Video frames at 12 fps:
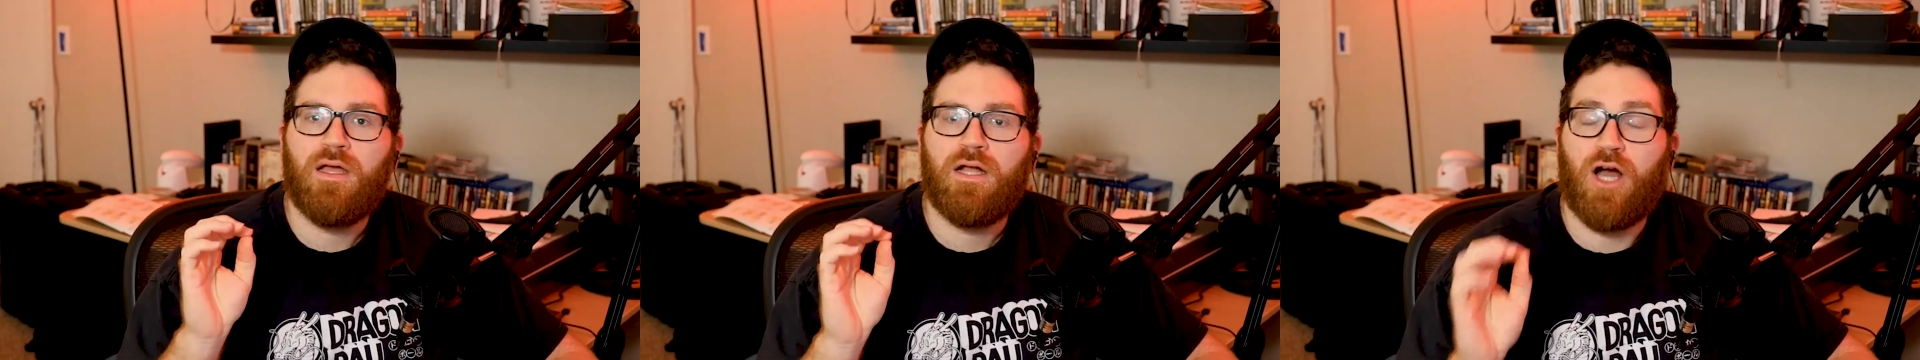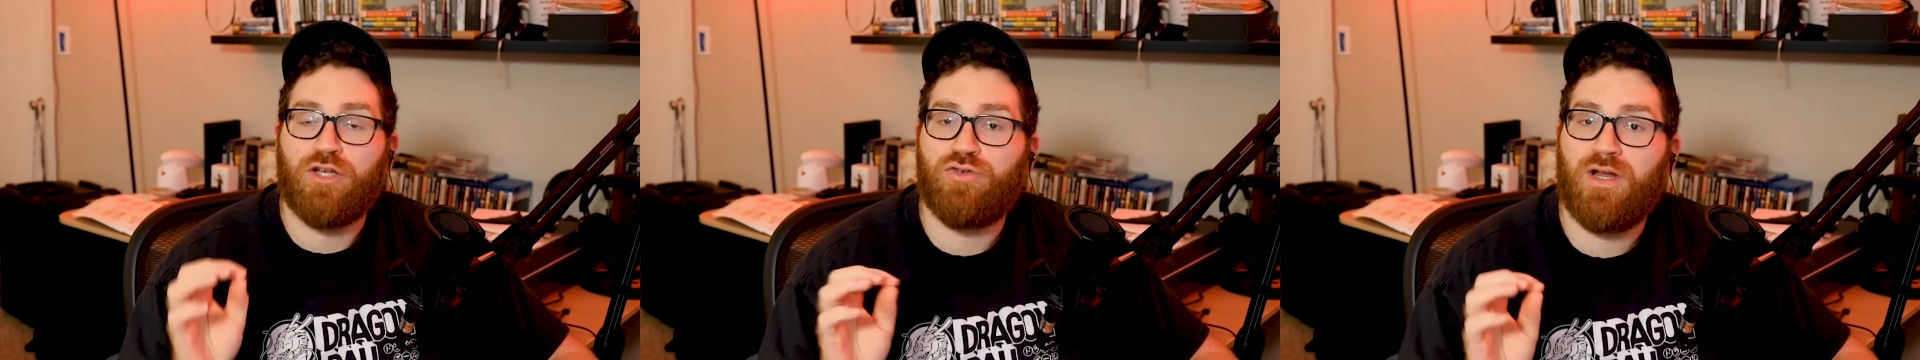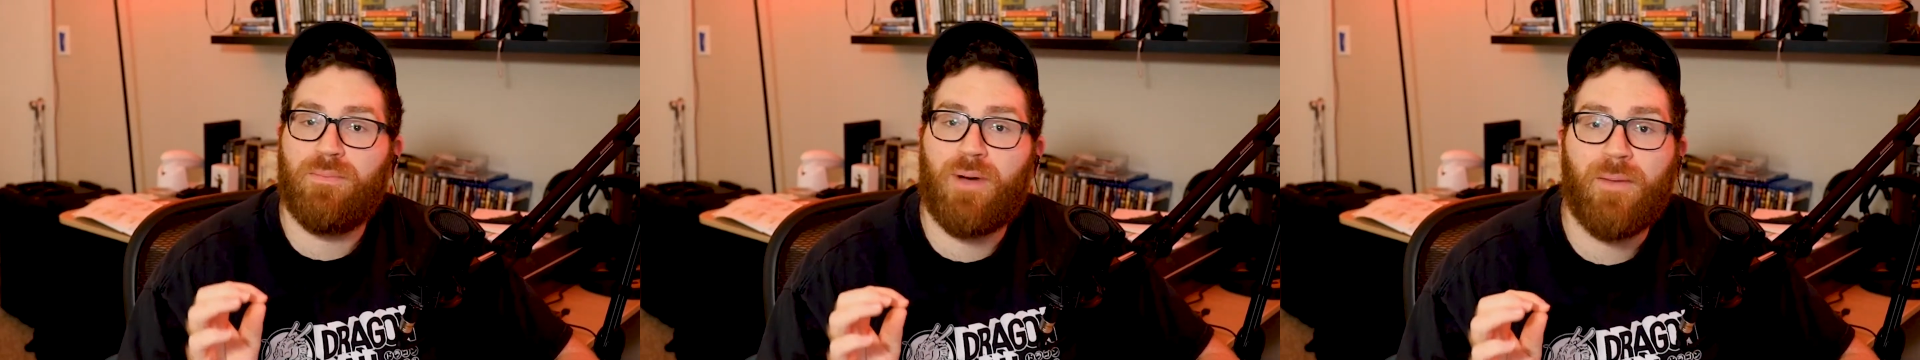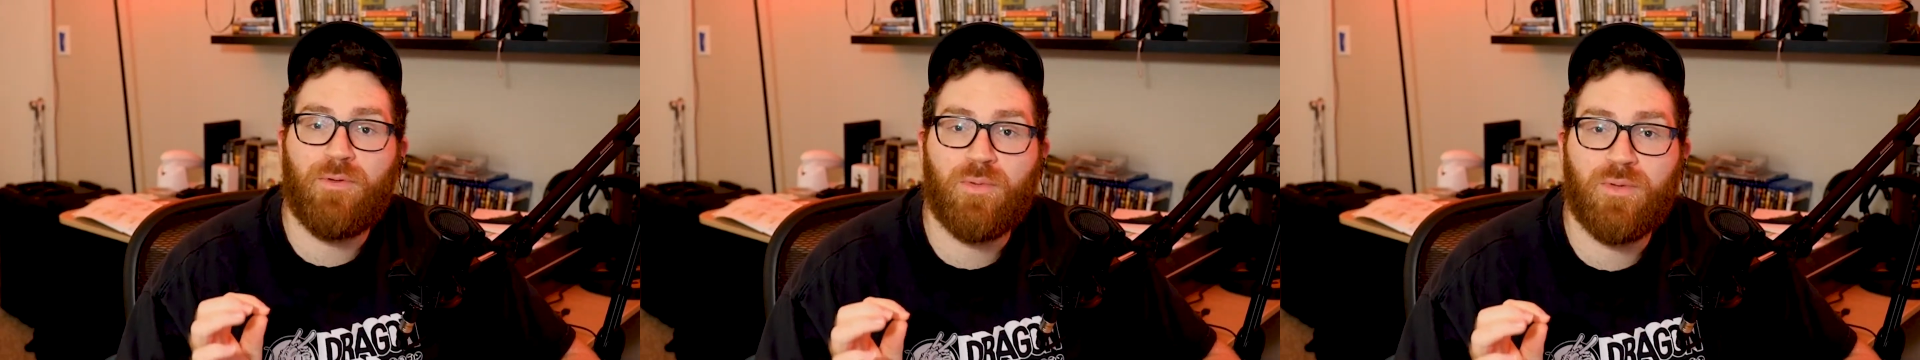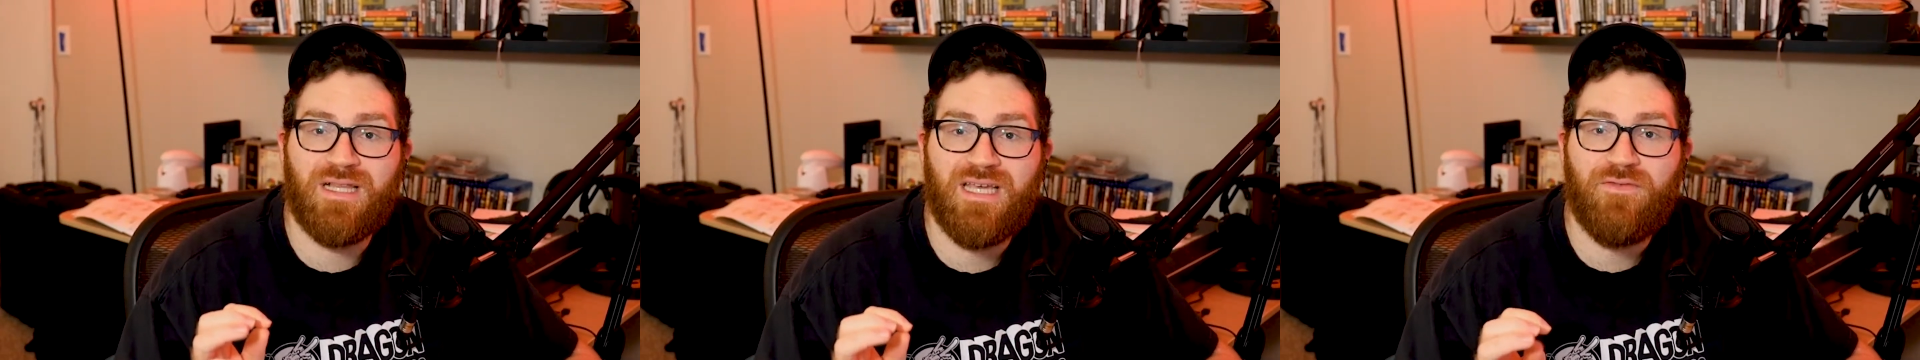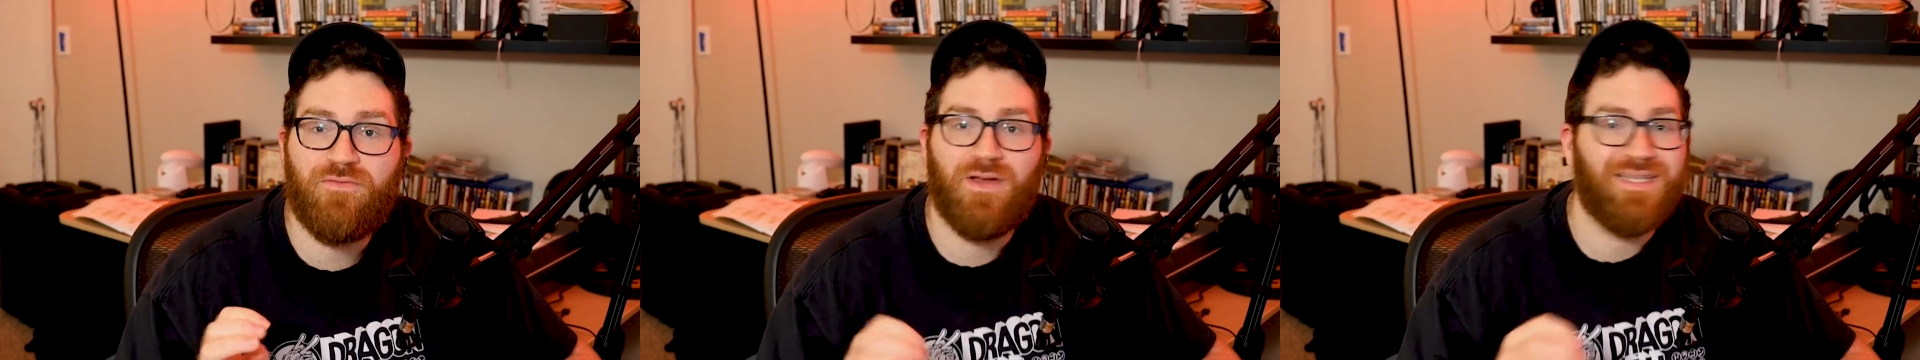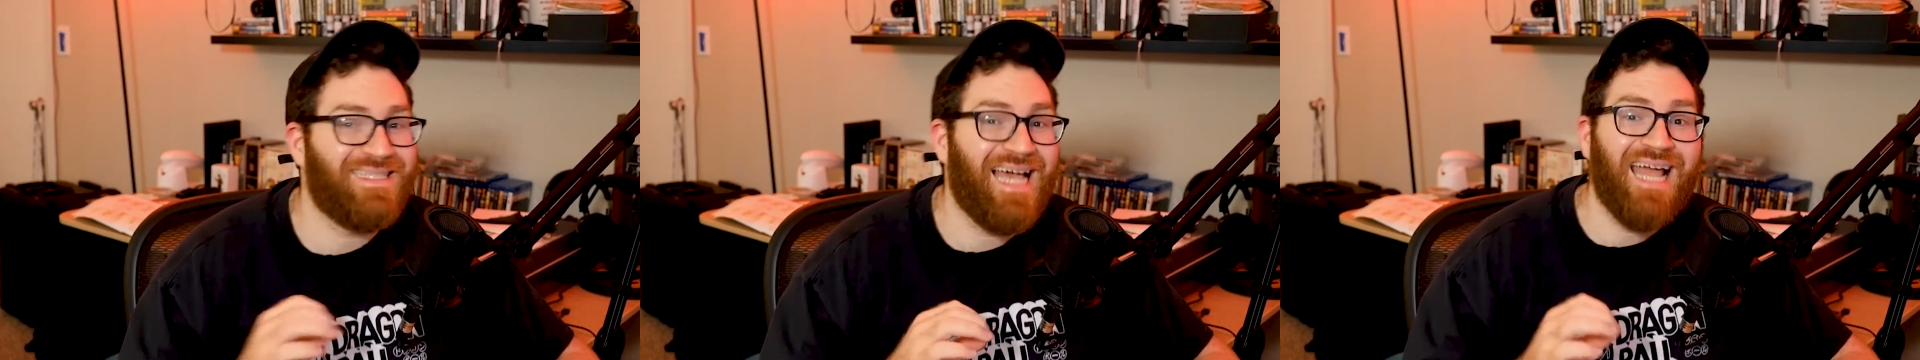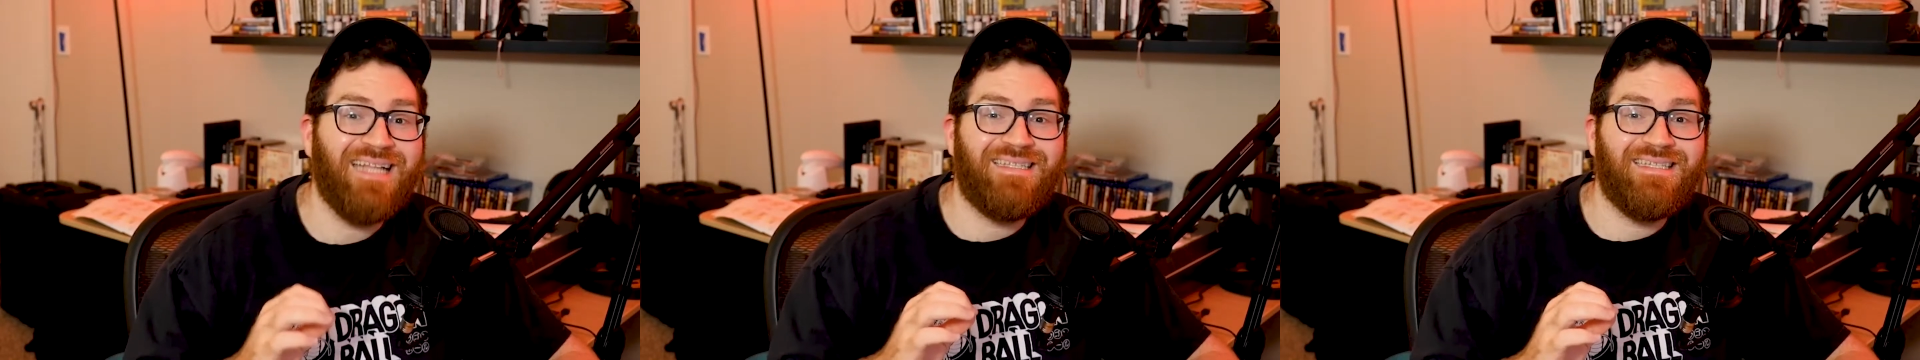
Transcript: Contrary to popular belief, science